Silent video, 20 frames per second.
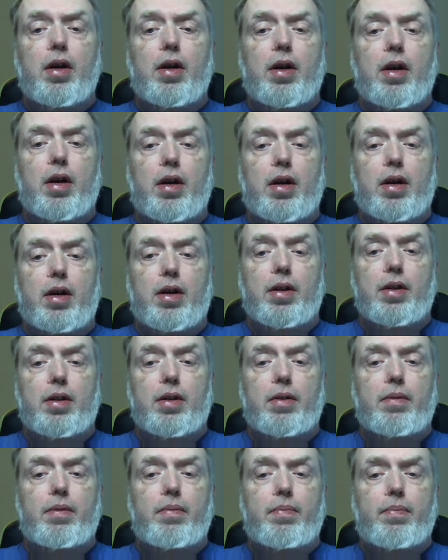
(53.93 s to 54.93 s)
on
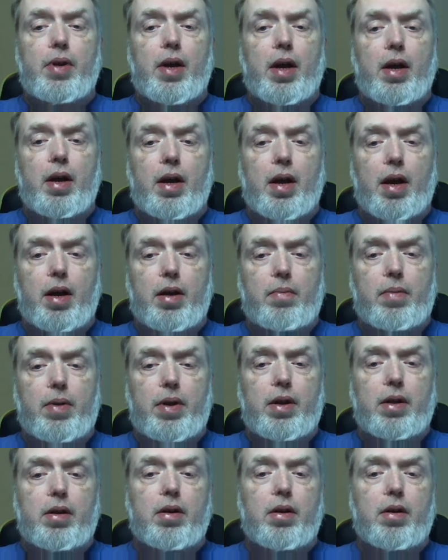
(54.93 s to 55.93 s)
how to play
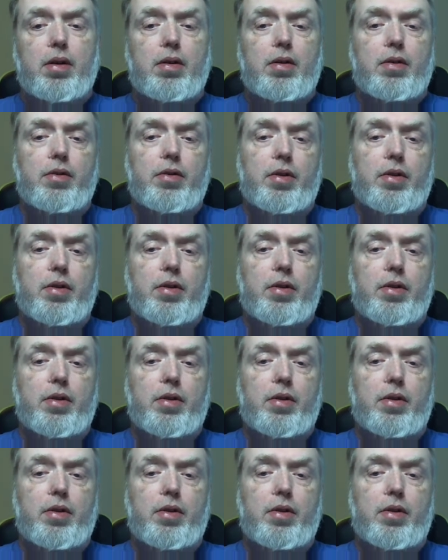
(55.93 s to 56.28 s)
the characters,